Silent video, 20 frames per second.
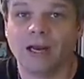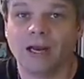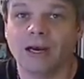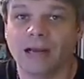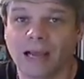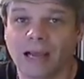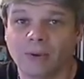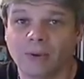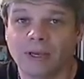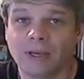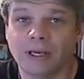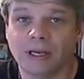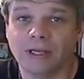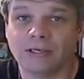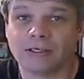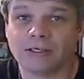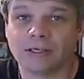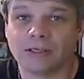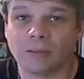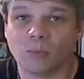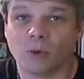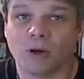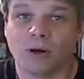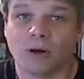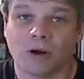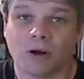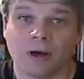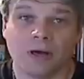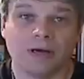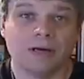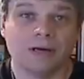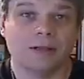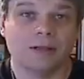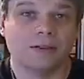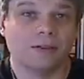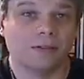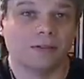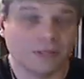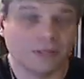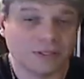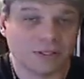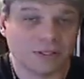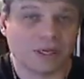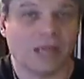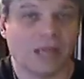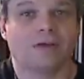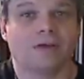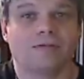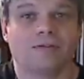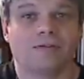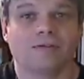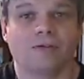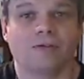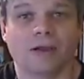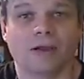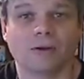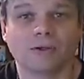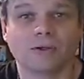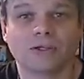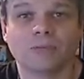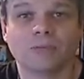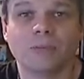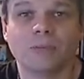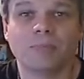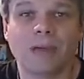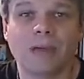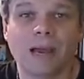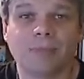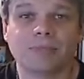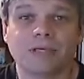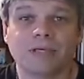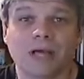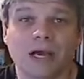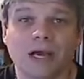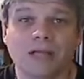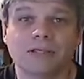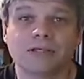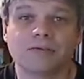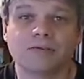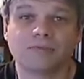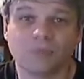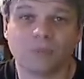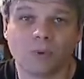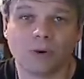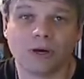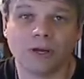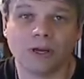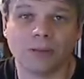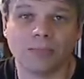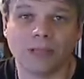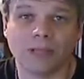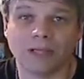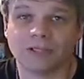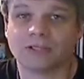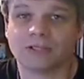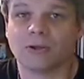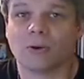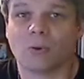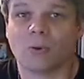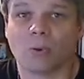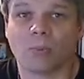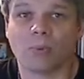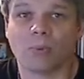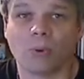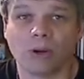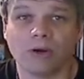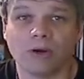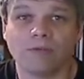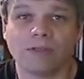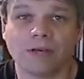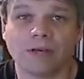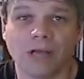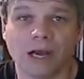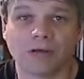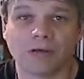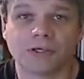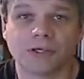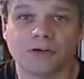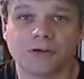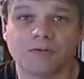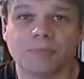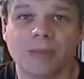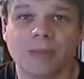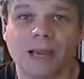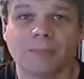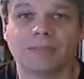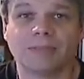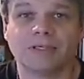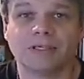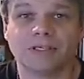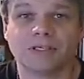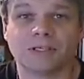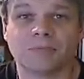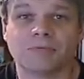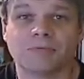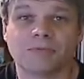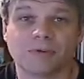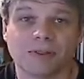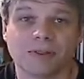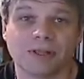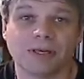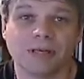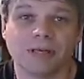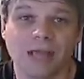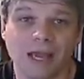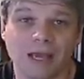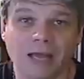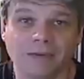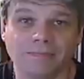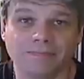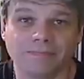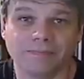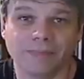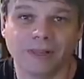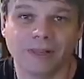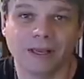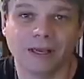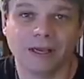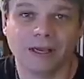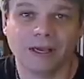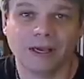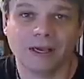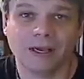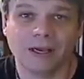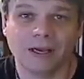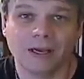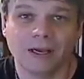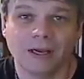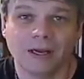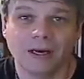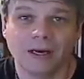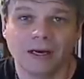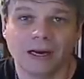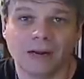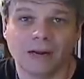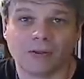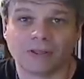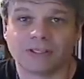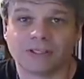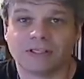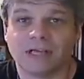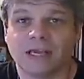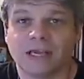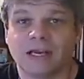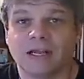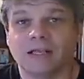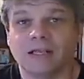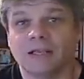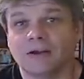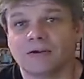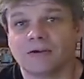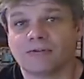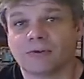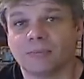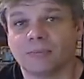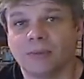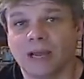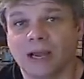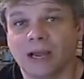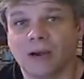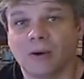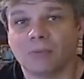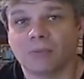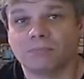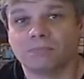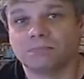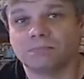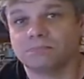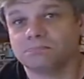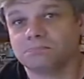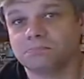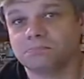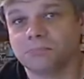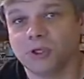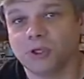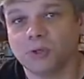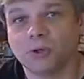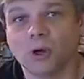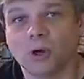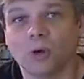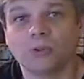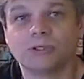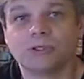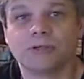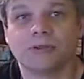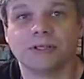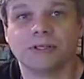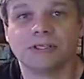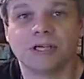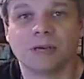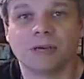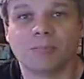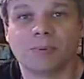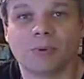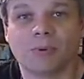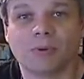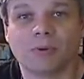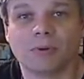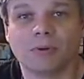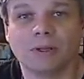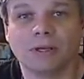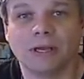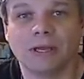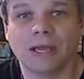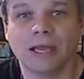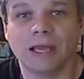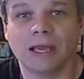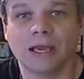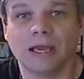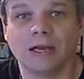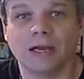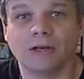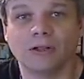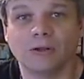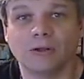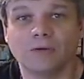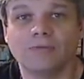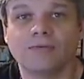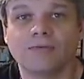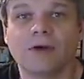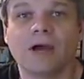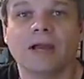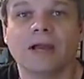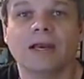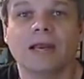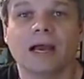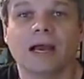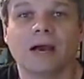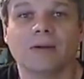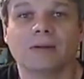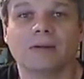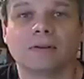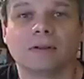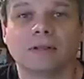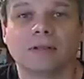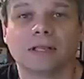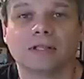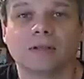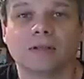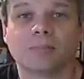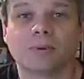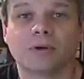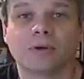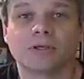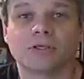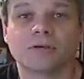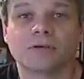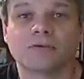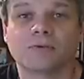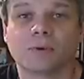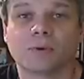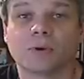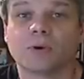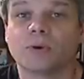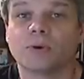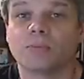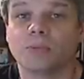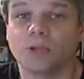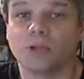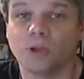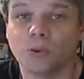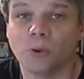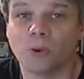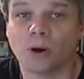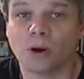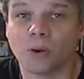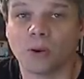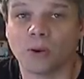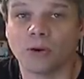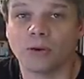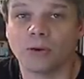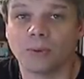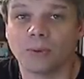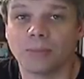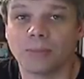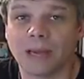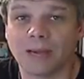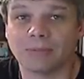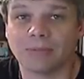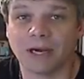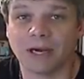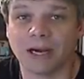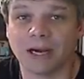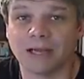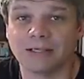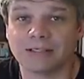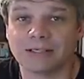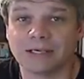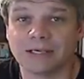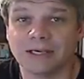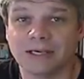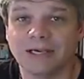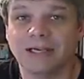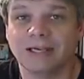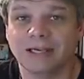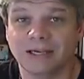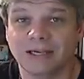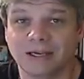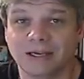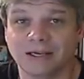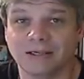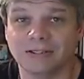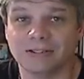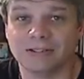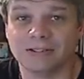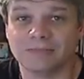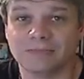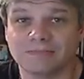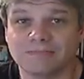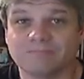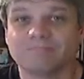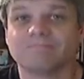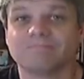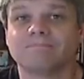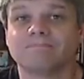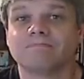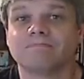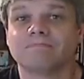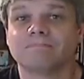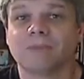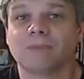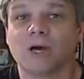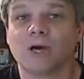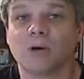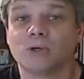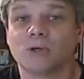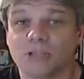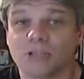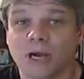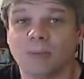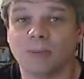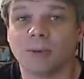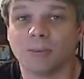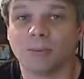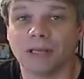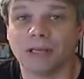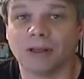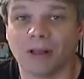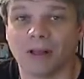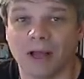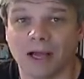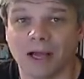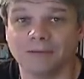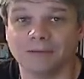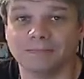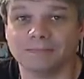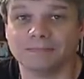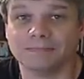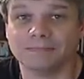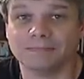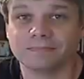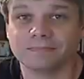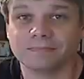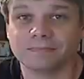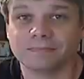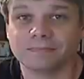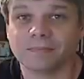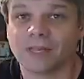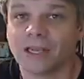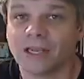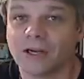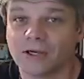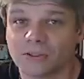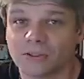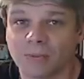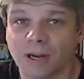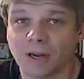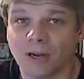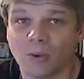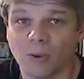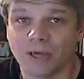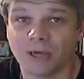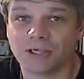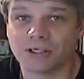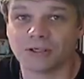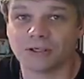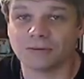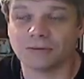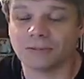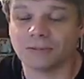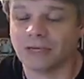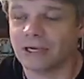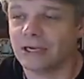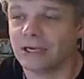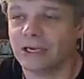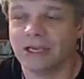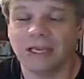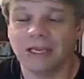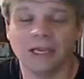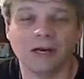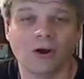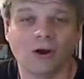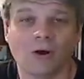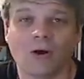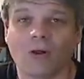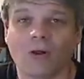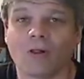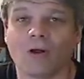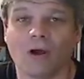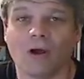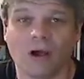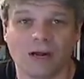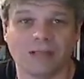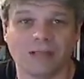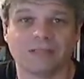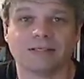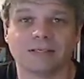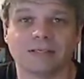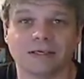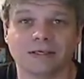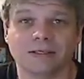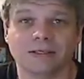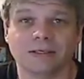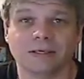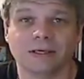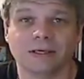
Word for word: Now he needs someone on this side of the veil to be baptized for him. That's the whole point of the doctrine of baptism for the dead. Now let's say in a year from now, you go to the temple and you find out that the person for whom you are going to be baptized is Osama bin Laden. Here's my question. In all honesty,